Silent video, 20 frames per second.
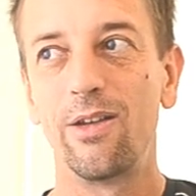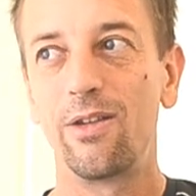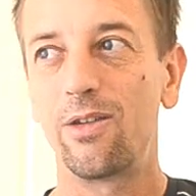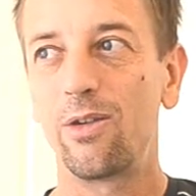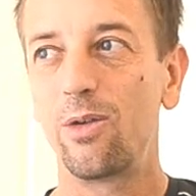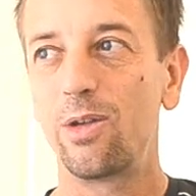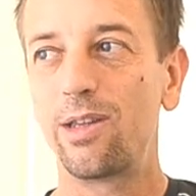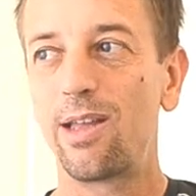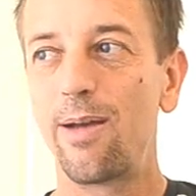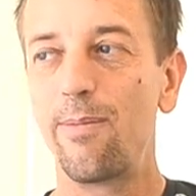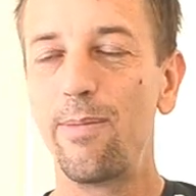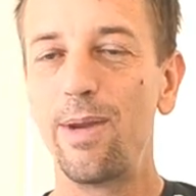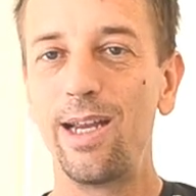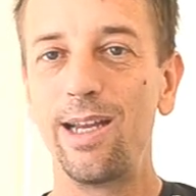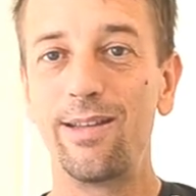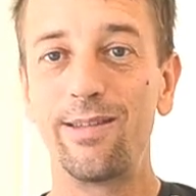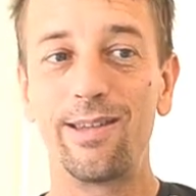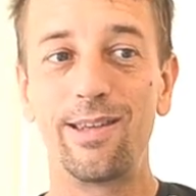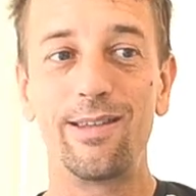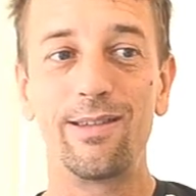So what that
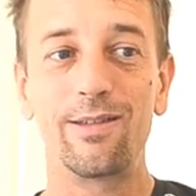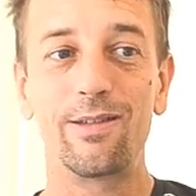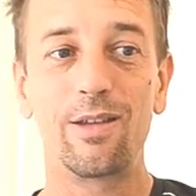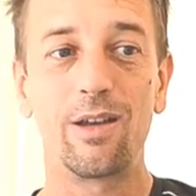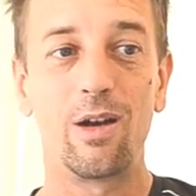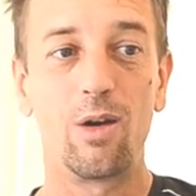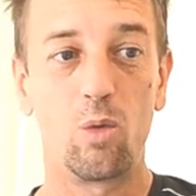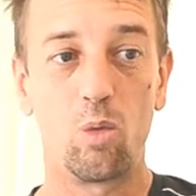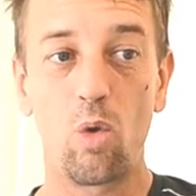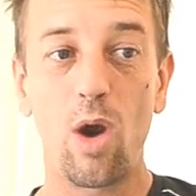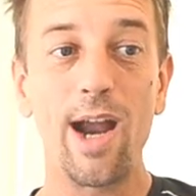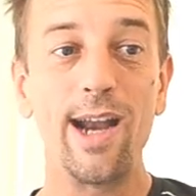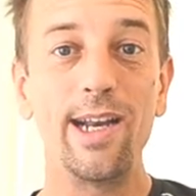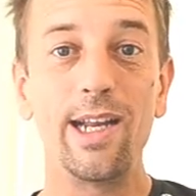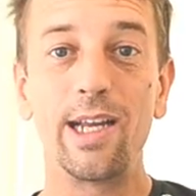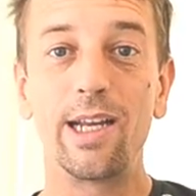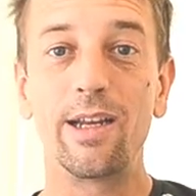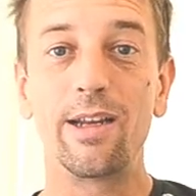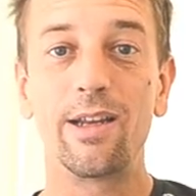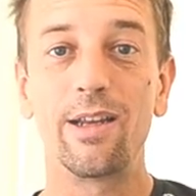means is
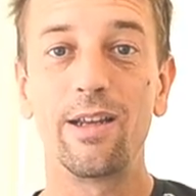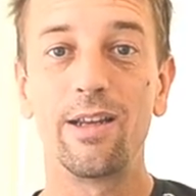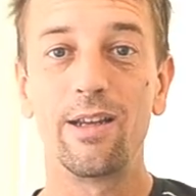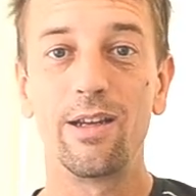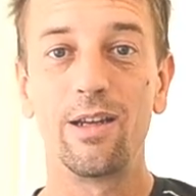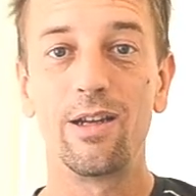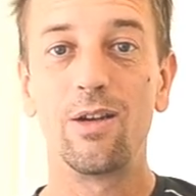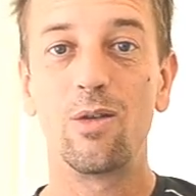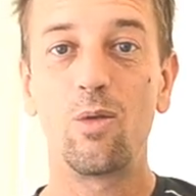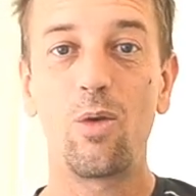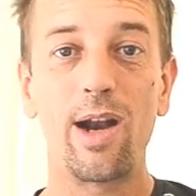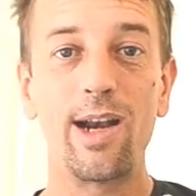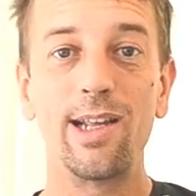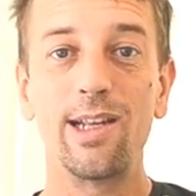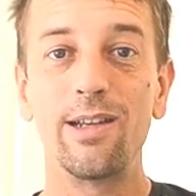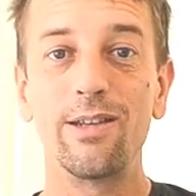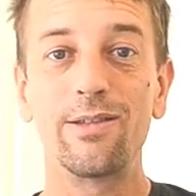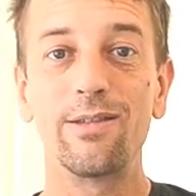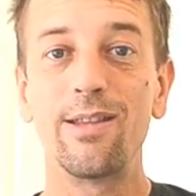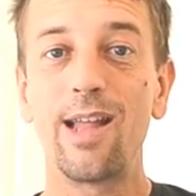writing.
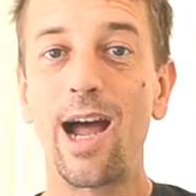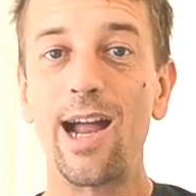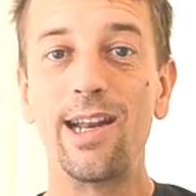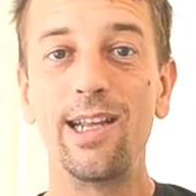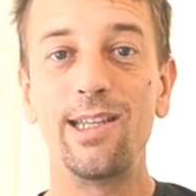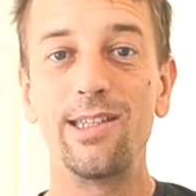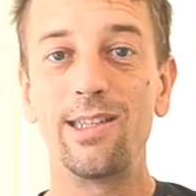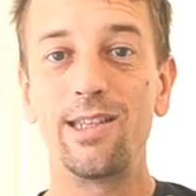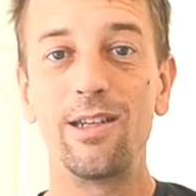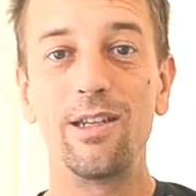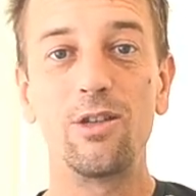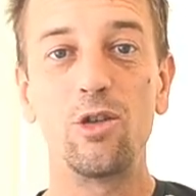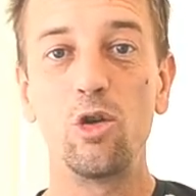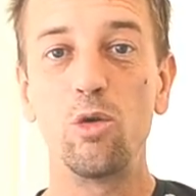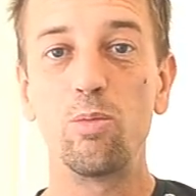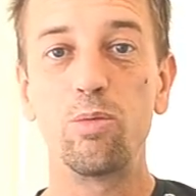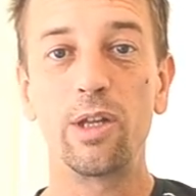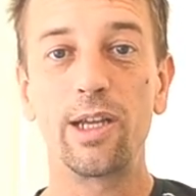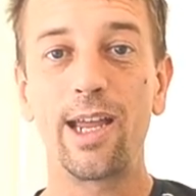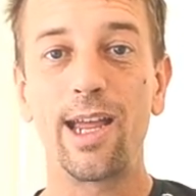Writing is not easy to
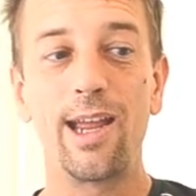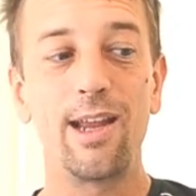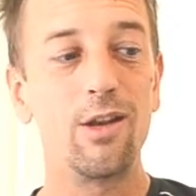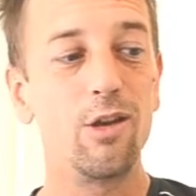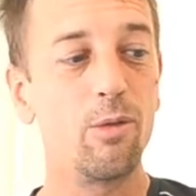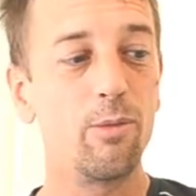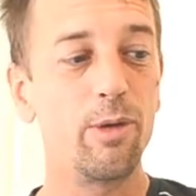duplicate.